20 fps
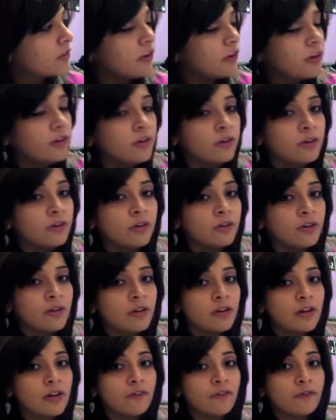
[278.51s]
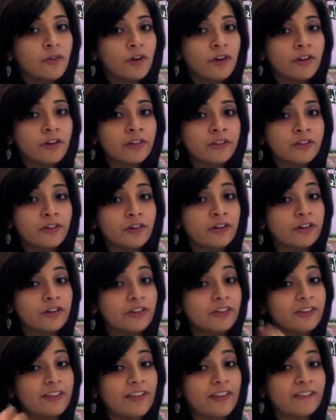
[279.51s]
So first, you're
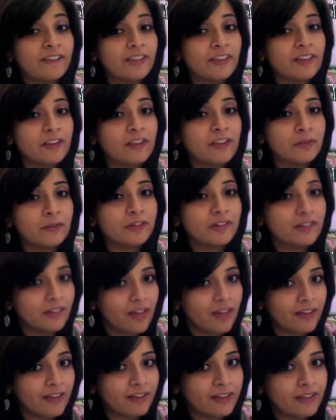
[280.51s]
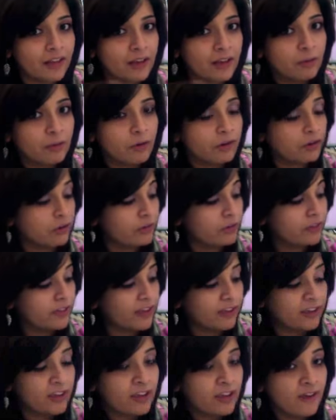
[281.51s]
going to do the same thing like we did last time. We're going
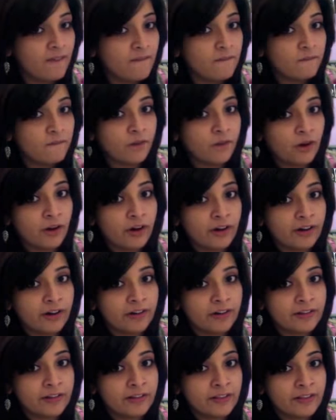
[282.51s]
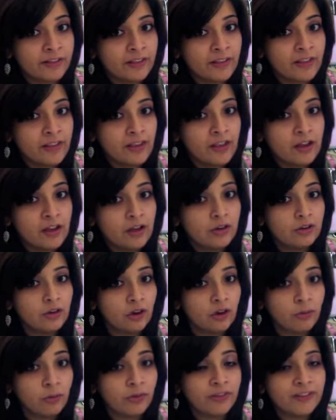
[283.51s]
to go second, bars,
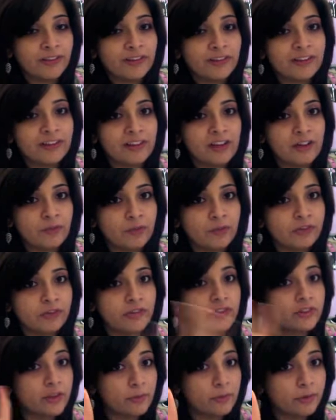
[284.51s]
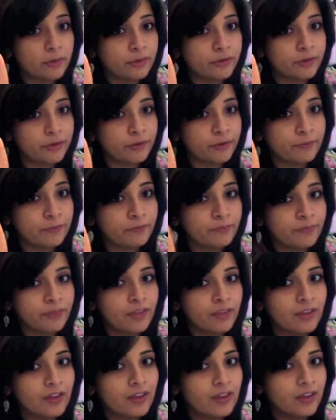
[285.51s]
normal CDF, which is number
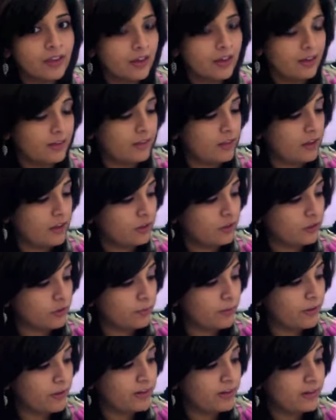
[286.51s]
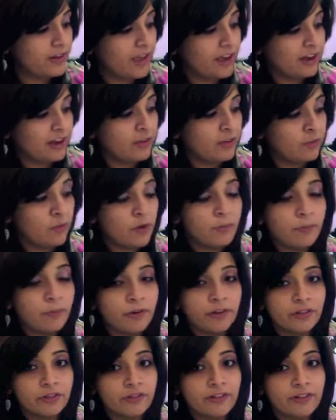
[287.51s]
2, and then you're going to put
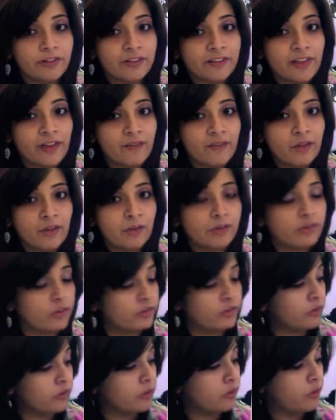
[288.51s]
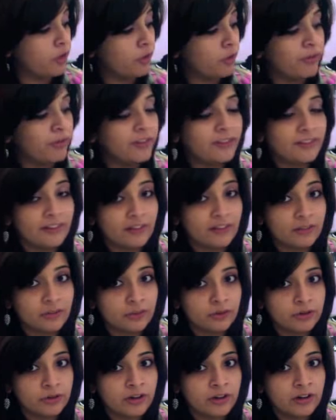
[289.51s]
negative 1.37, which is your
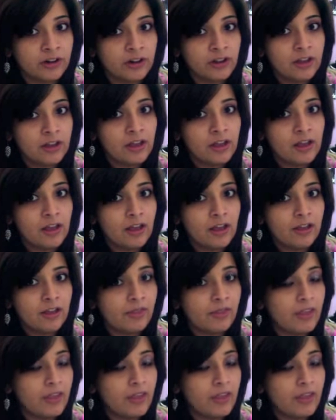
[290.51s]
lowest z-score,